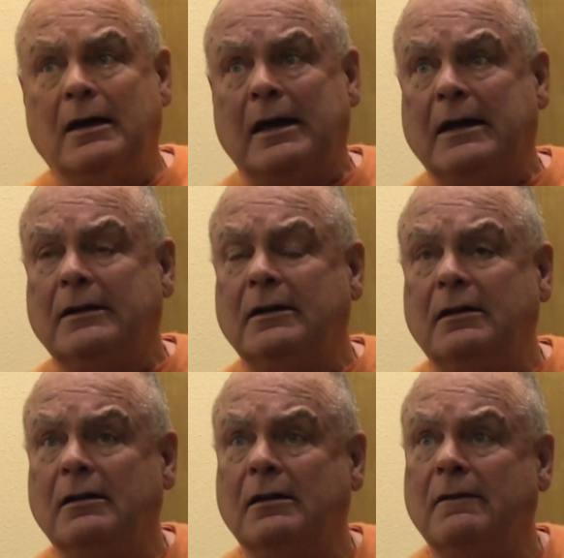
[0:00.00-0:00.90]
And
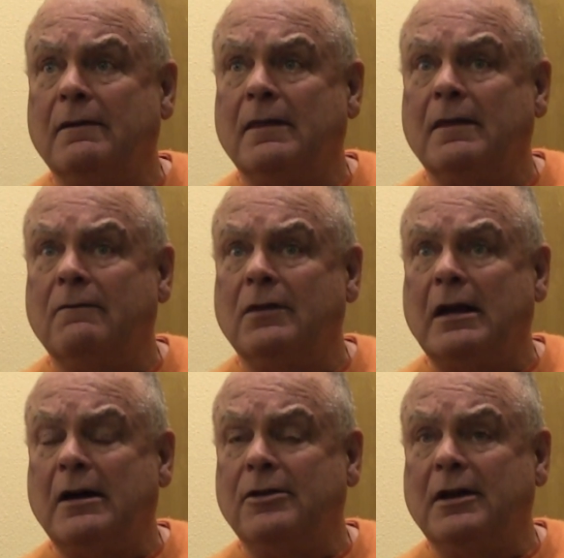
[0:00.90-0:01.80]

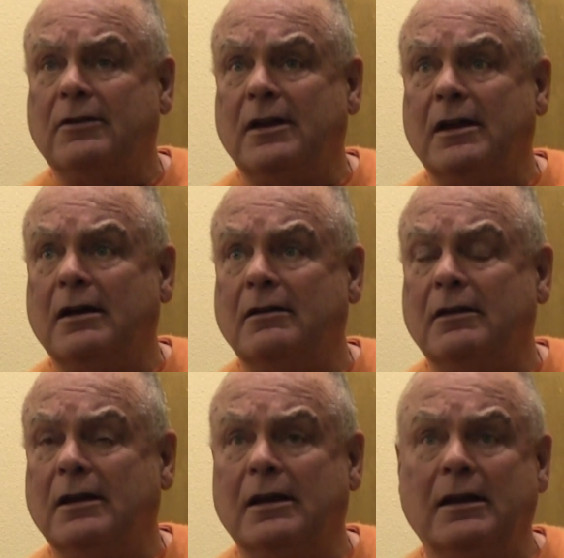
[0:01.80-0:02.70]
I think
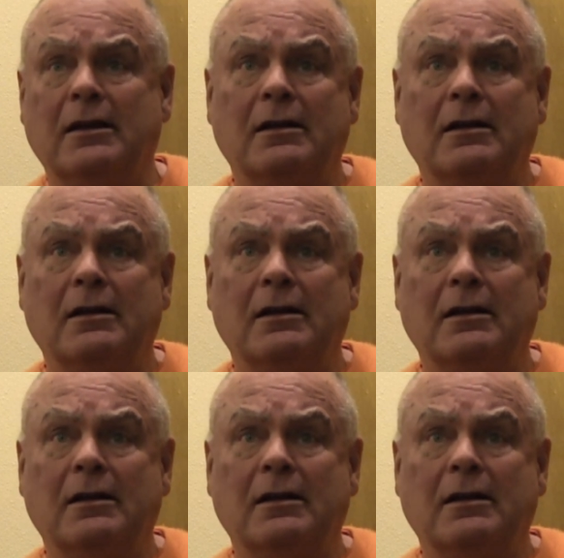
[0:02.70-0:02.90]
the